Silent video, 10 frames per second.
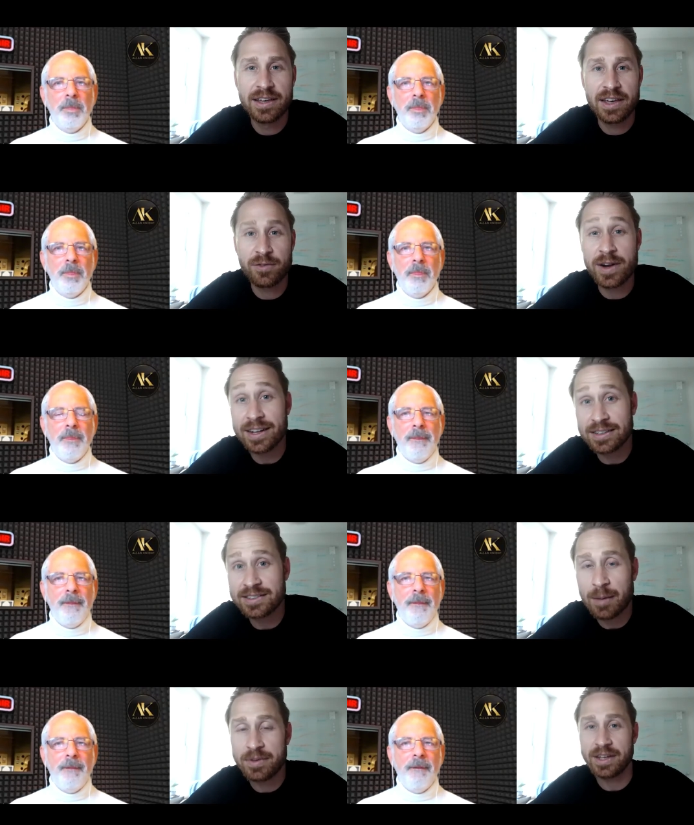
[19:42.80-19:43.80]
Speaker 1: if we're not
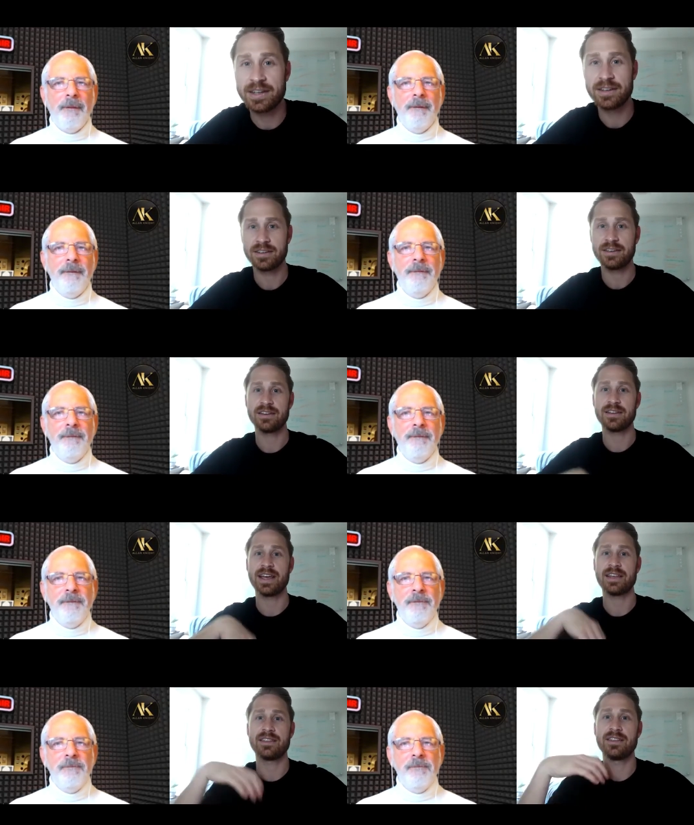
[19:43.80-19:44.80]
accepted,
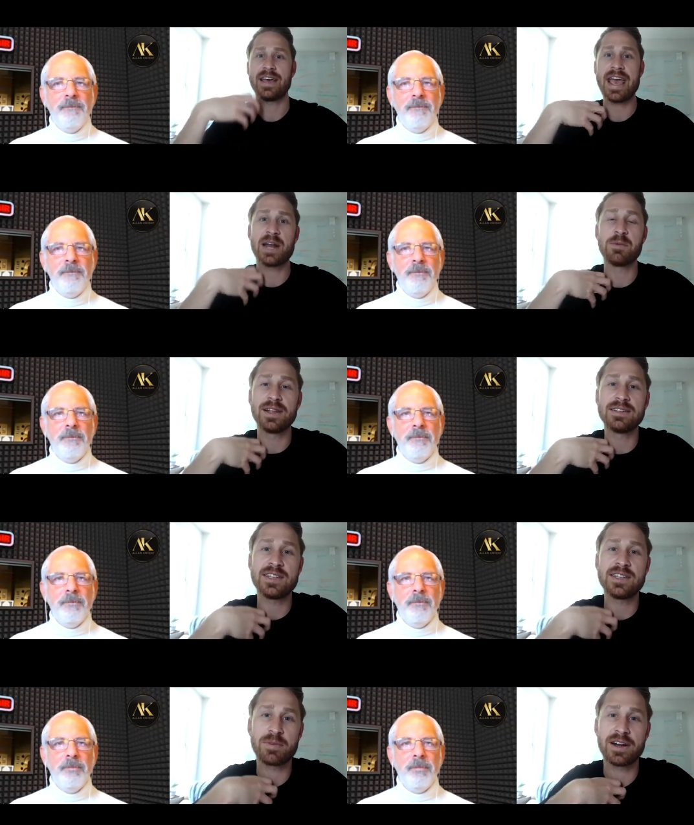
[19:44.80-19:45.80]
like the animal
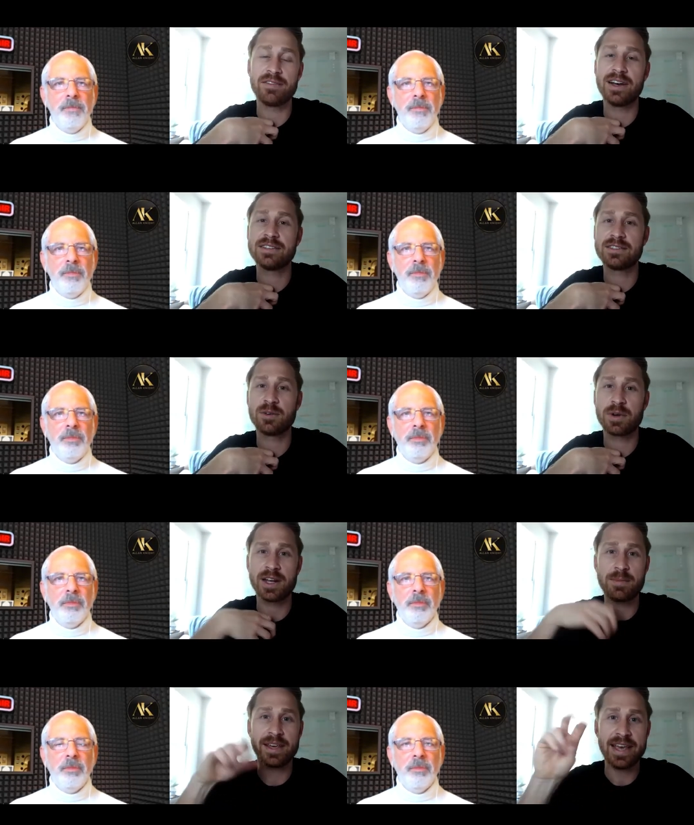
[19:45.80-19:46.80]
instinct part of us, we're
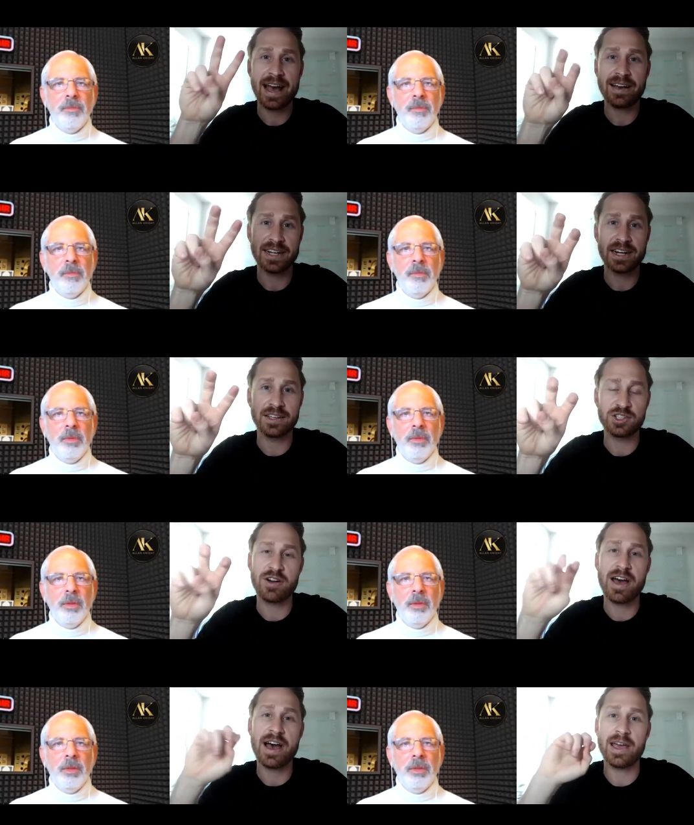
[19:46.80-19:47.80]
going to be cast out of the
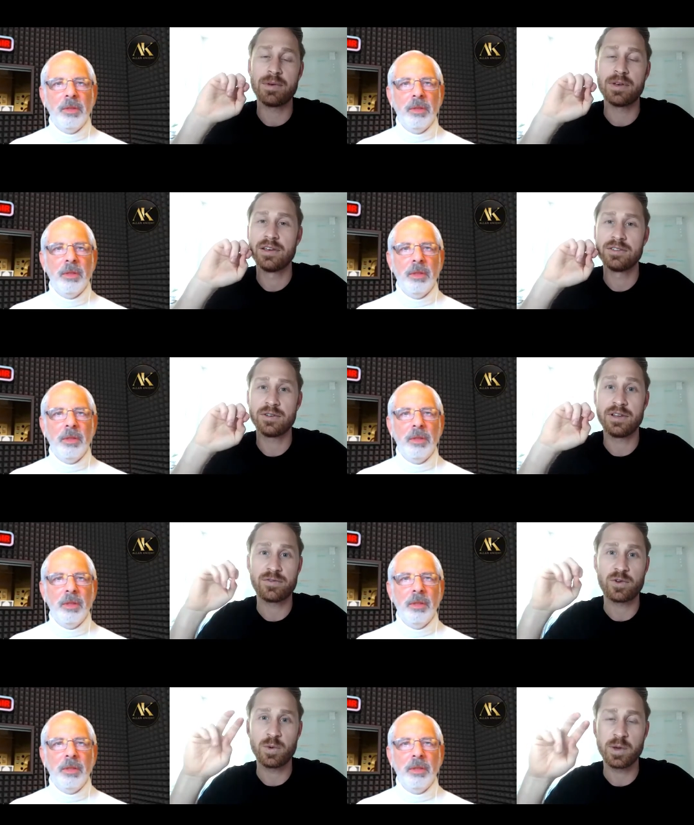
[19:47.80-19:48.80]
tribe. So
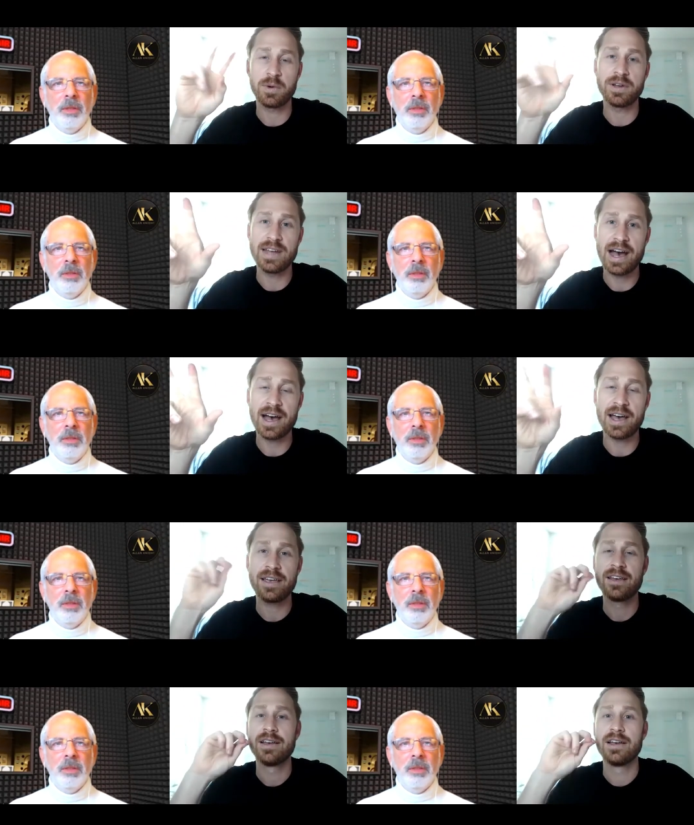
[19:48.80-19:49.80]
therefore, we would
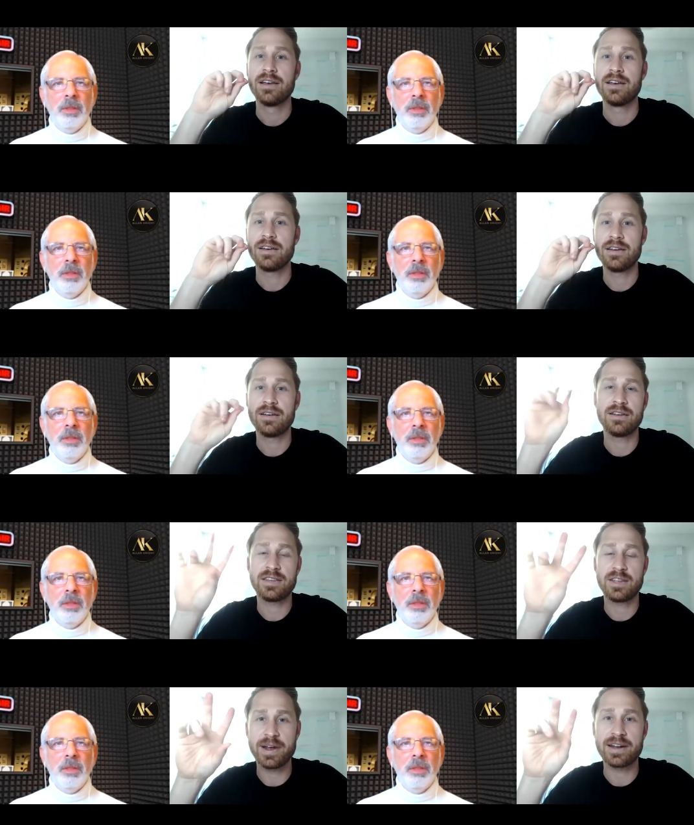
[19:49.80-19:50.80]
die,
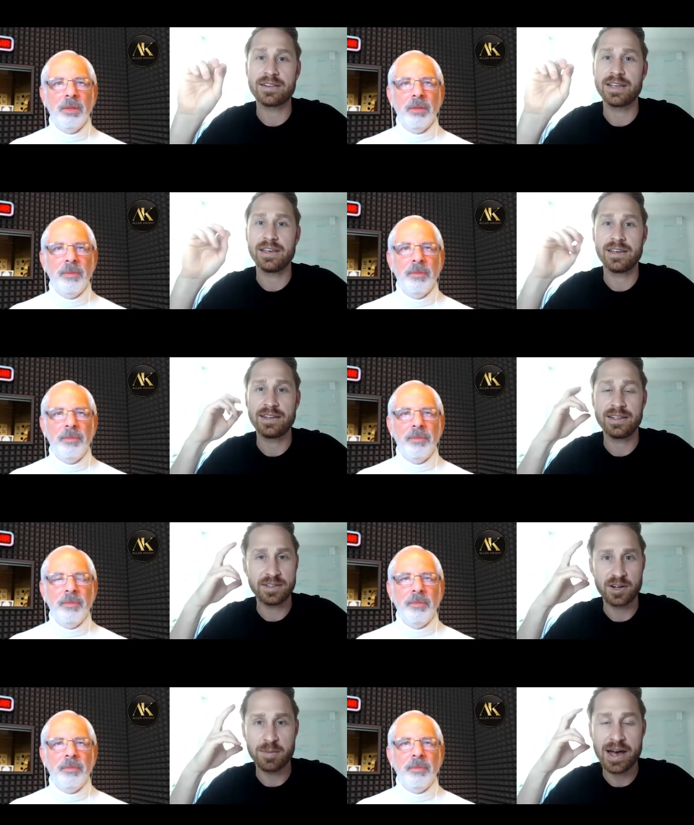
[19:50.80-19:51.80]
theoretically, at
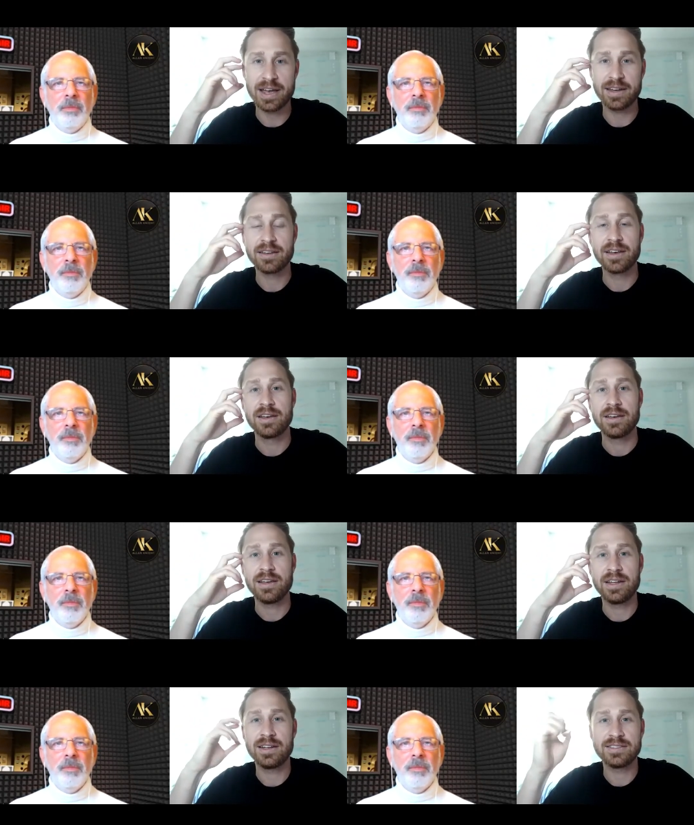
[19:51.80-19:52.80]
least in our mind.
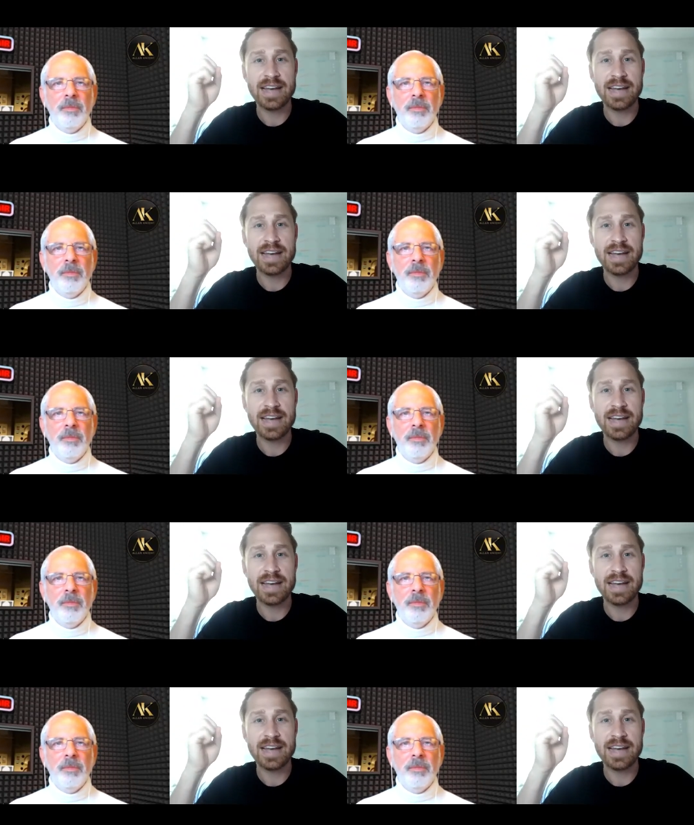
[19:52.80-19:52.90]
And is